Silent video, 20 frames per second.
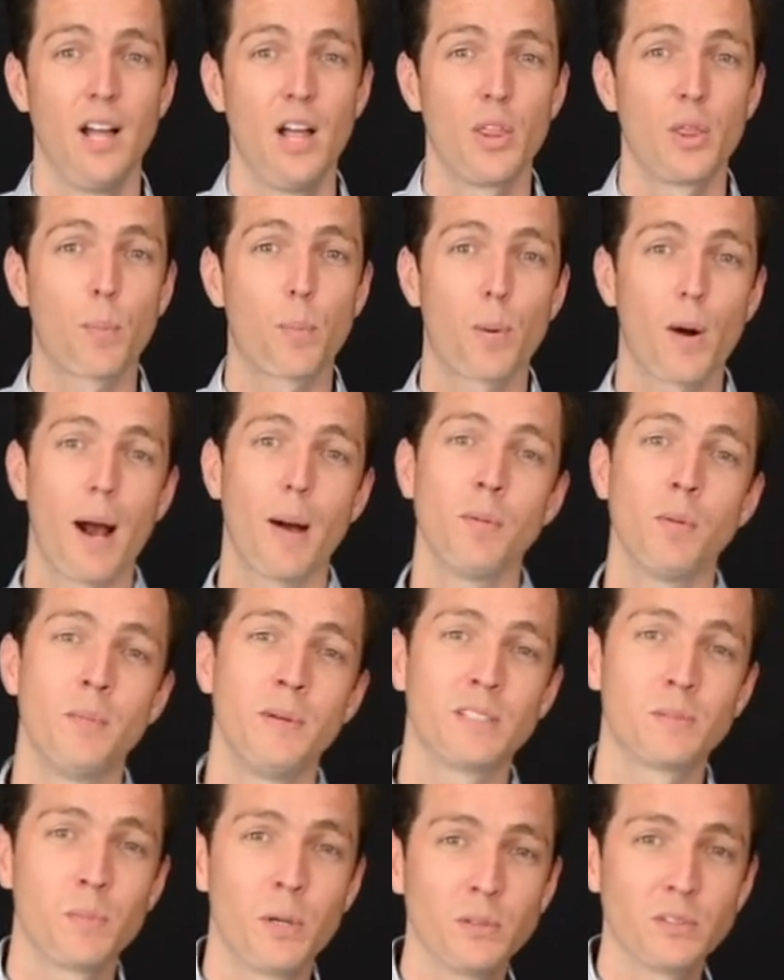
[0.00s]
The
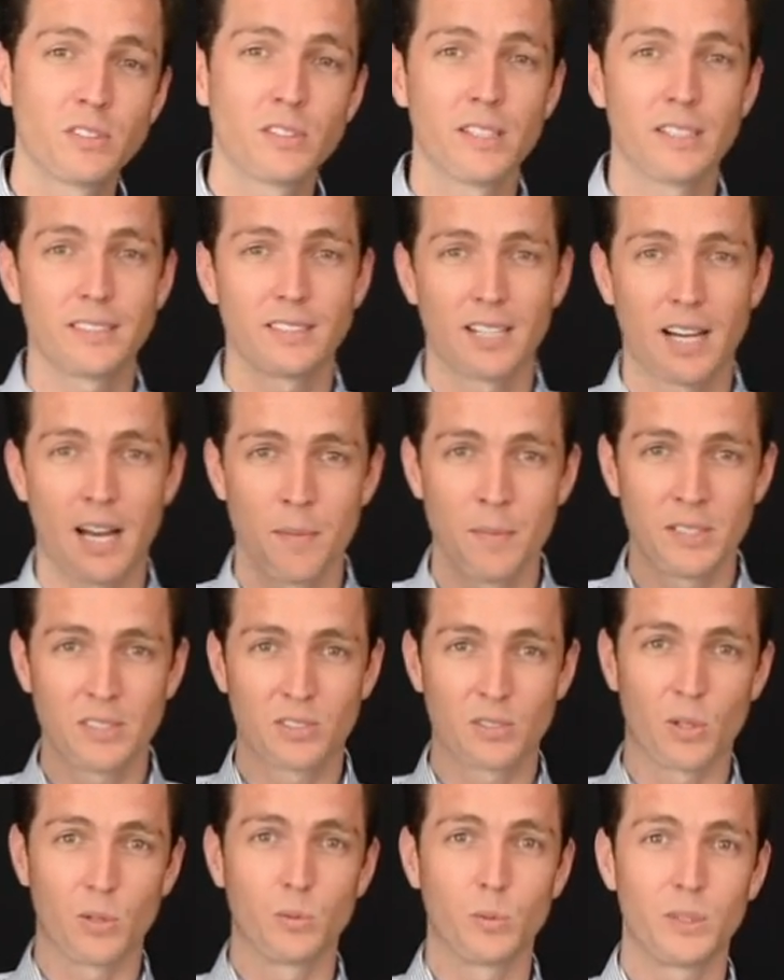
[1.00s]
problem is most of the time it's
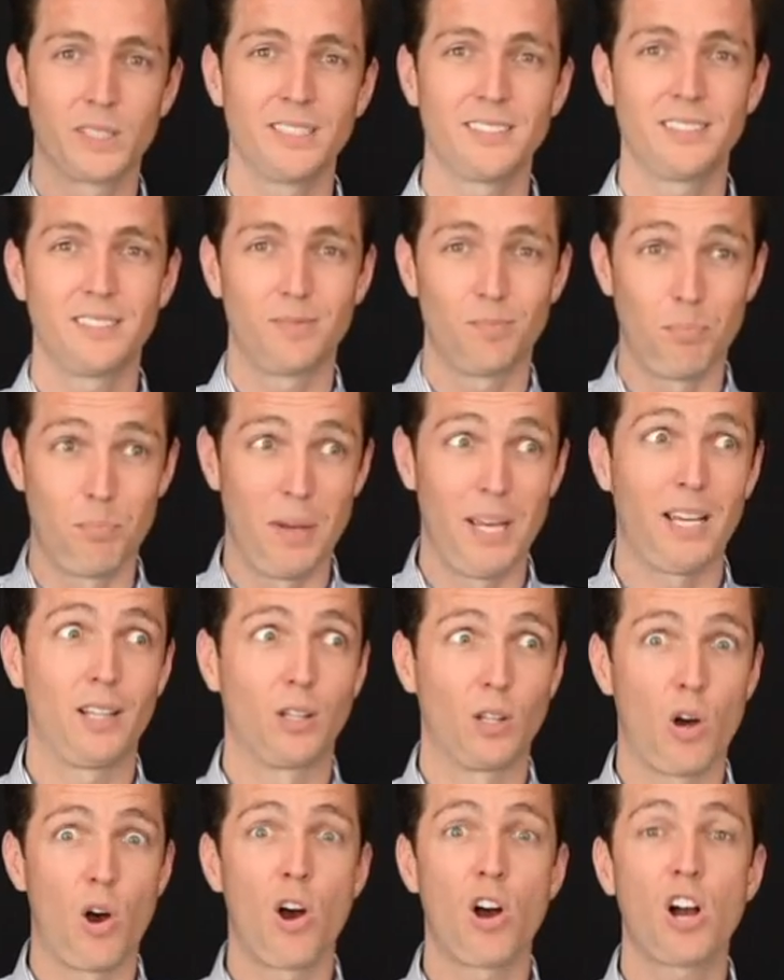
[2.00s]
sold with a big,
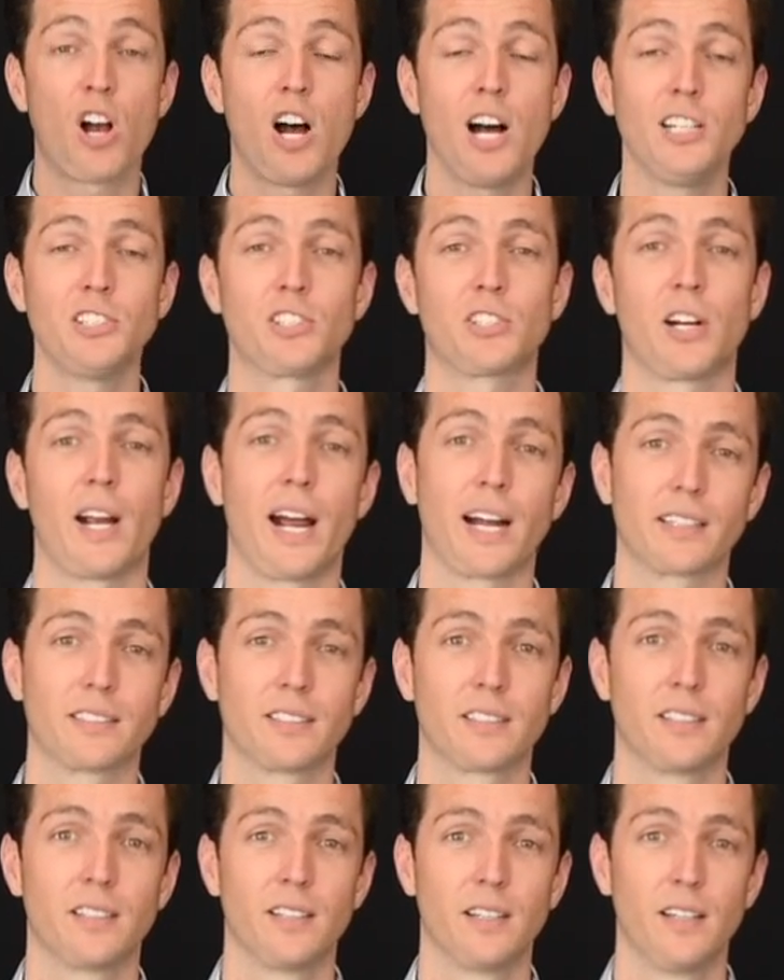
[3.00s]
long contract.